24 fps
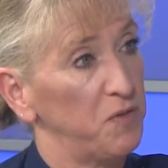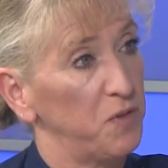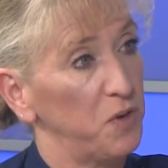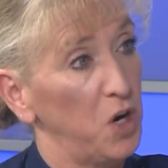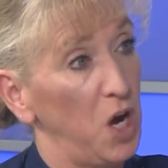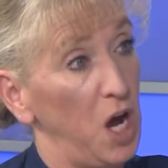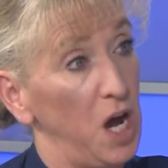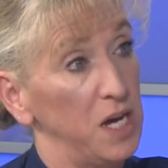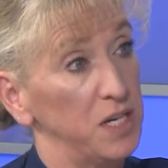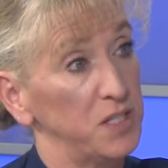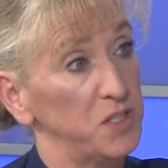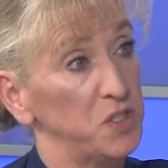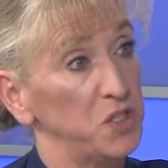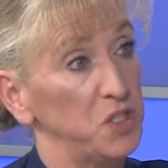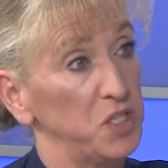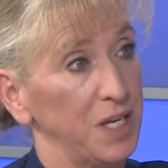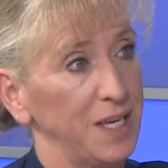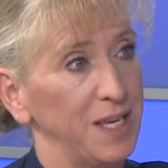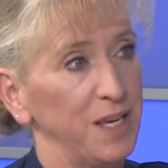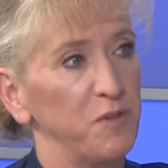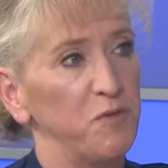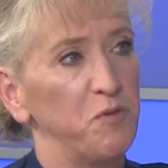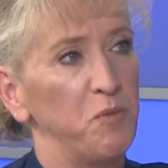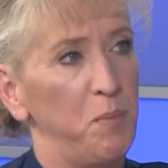for us
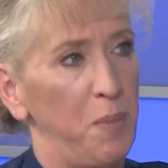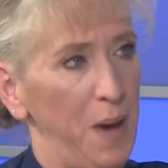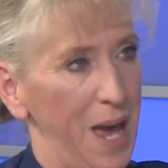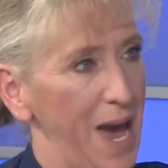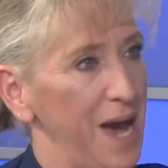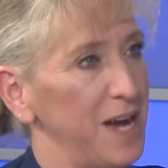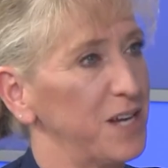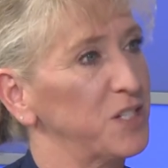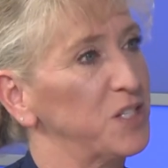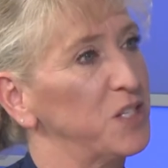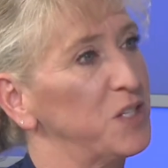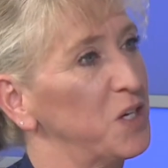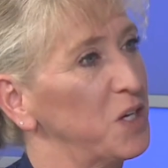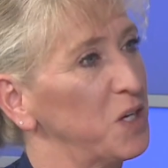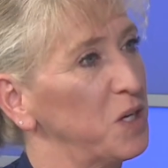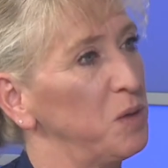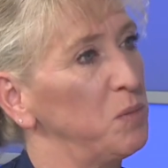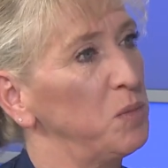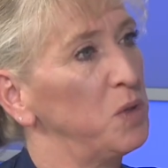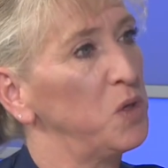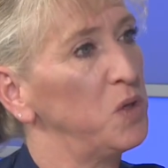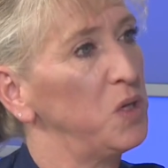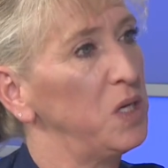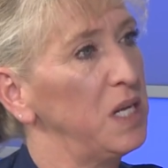to give back to the
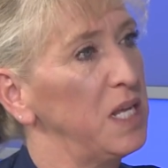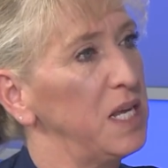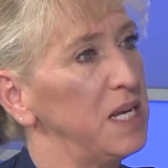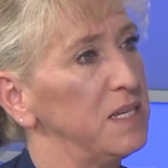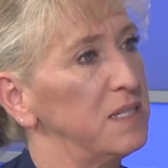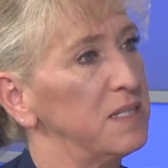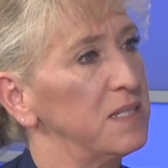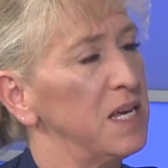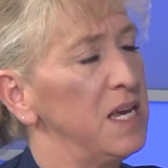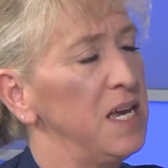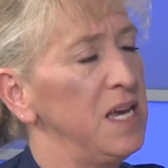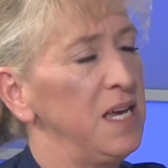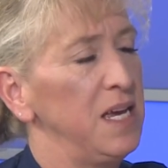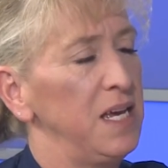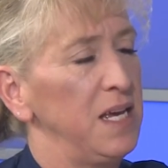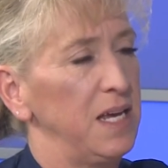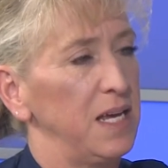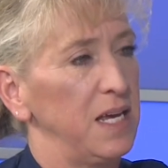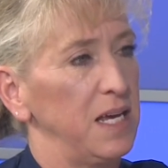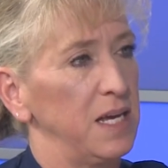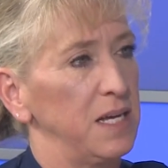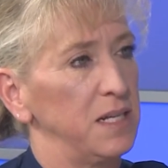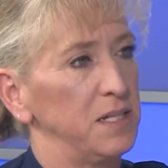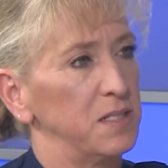communities
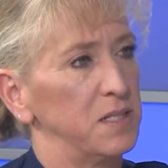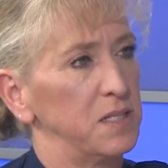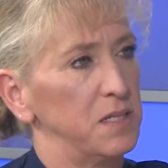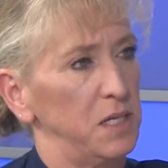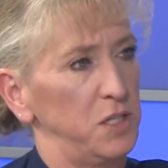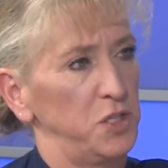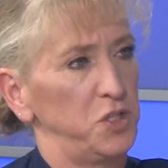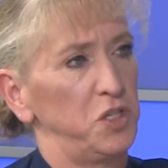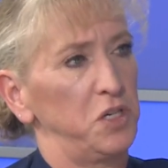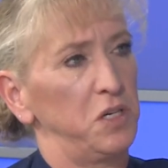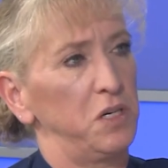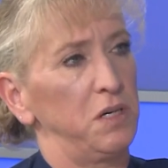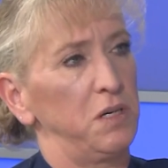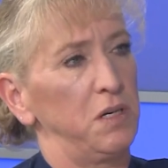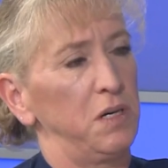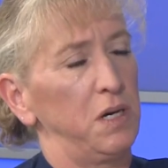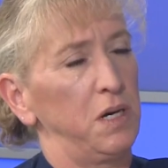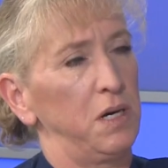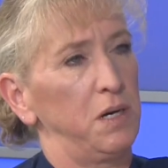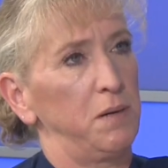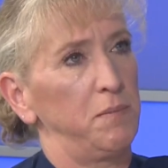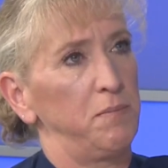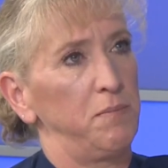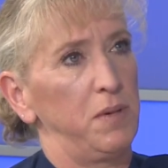in such a,
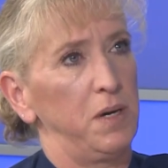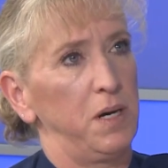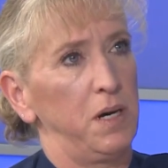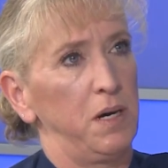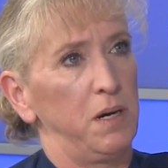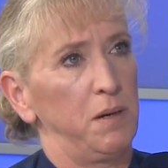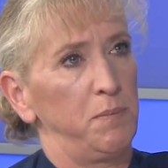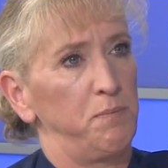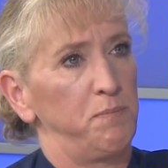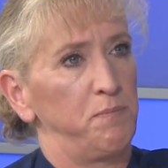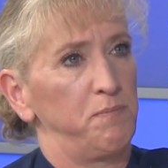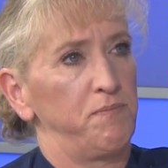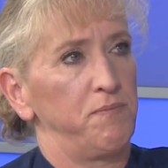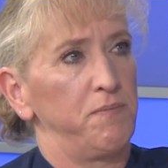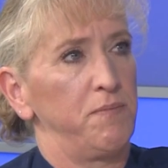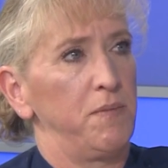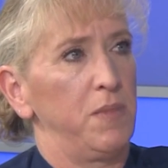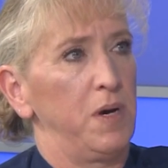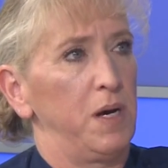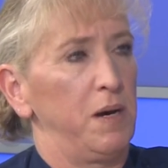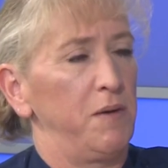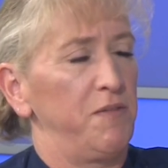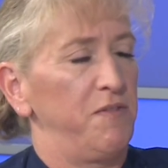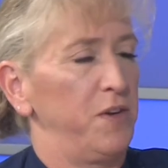a, a,
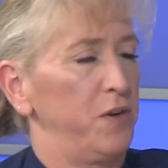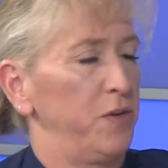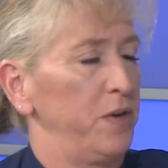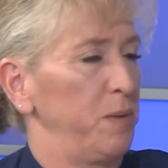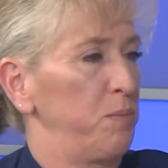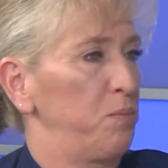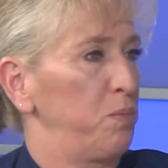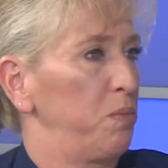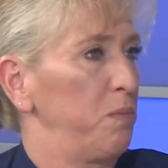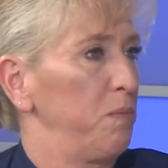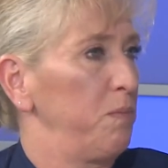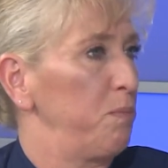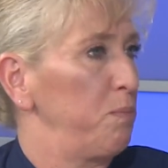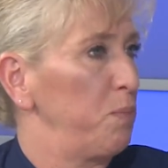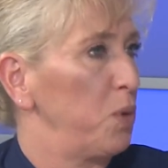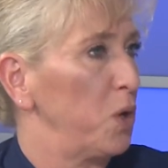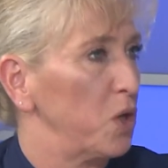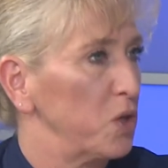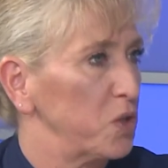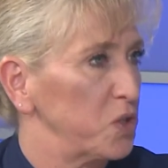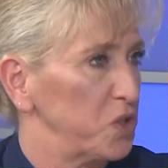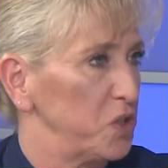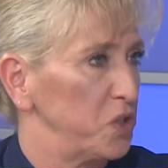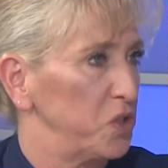a very
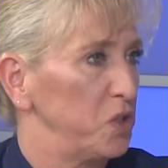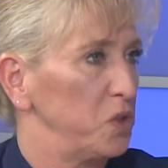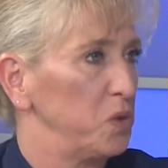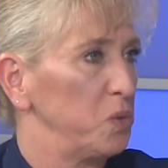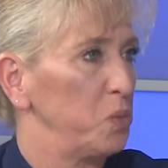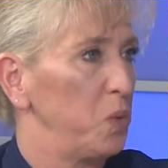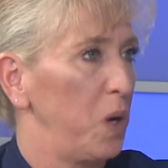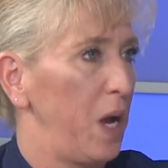personal